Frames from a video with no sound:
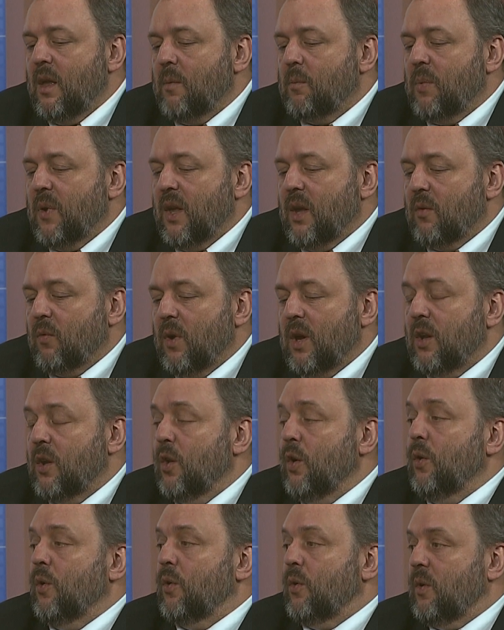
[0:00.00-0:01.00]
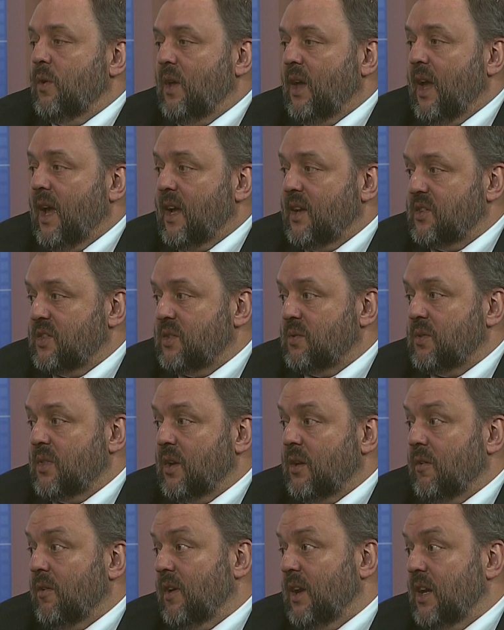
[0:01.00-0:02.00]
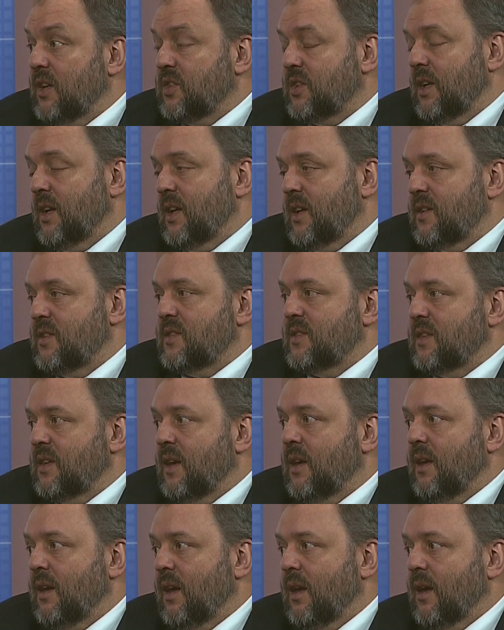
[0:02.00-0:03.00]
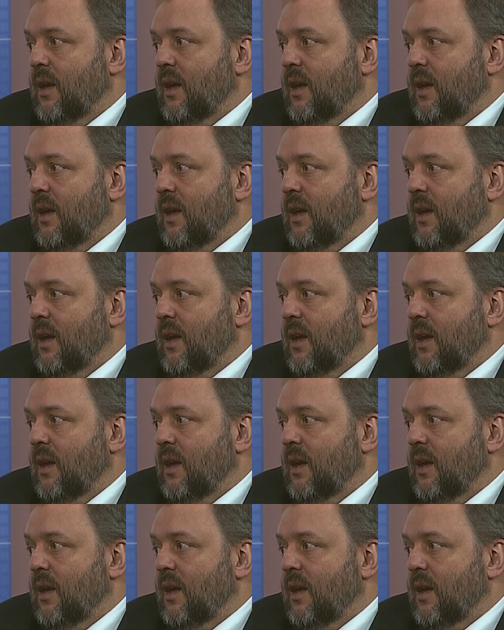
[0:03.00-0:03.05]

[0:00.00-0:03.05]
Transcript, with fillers: being renewed as mm. the creation is mm-hmm.